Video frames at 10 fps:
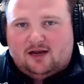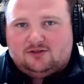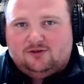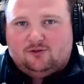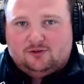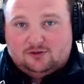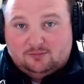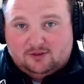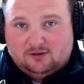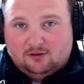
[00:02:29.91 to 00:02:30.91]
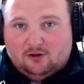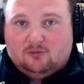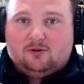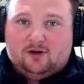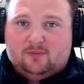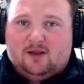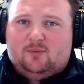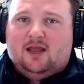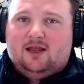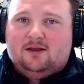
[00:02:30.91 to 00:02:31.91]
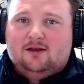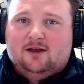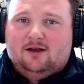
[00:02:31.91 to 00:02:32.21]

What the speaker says: actually going to be lowering my pay